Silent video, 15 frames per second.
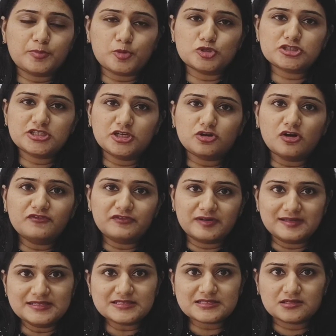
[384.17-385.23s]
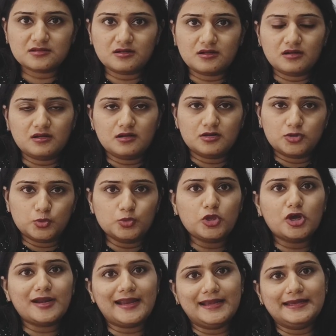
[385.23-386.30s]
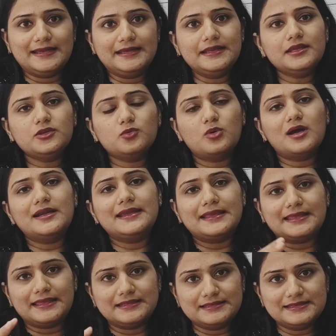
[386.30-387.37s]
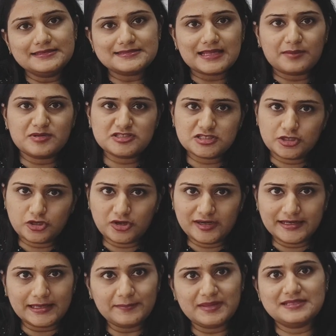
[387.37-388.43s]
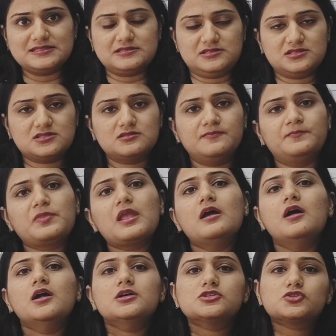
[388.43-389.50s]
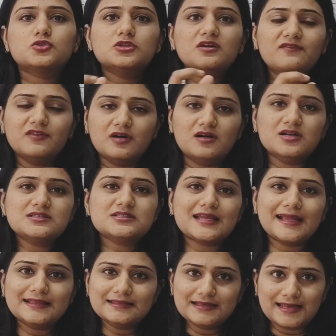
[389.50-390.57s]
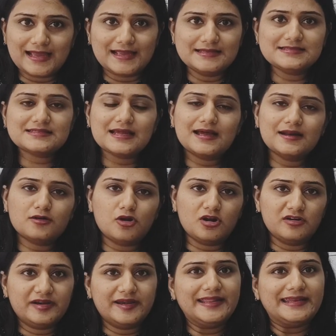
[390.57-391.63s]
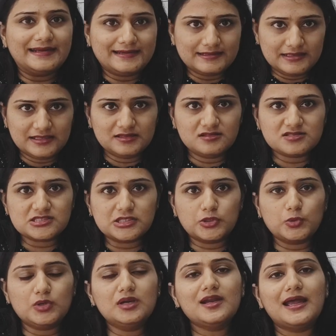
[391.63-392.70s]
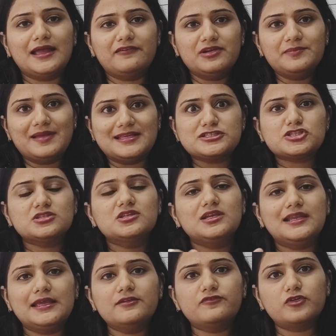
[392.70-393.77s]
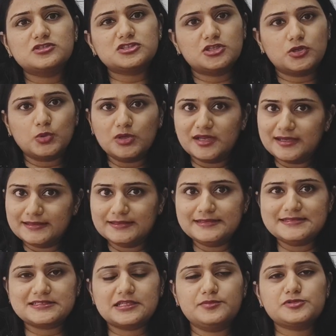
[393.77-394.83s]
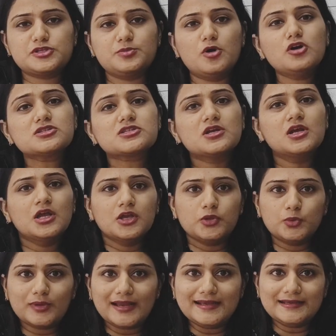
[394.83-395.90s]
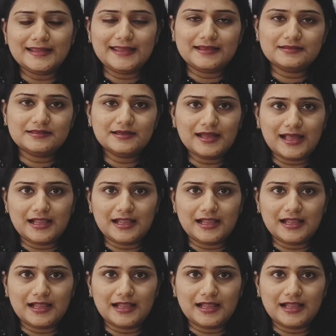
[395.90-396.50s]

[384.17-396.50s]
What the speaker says: proportionate of risk to your entity. You are taking the cybersecurity measures. So the words and the lines are already written in the circular. I will mention the link for circular in the description box. You can take